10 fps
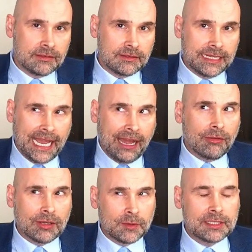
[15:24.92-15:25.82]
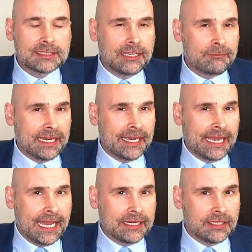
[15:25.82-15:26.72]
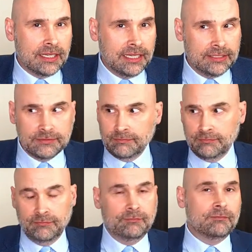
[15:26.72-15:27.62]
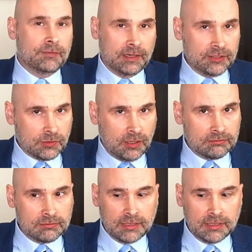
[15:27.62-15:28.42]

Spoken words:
the outlook for the Safe Banking Act is very strong.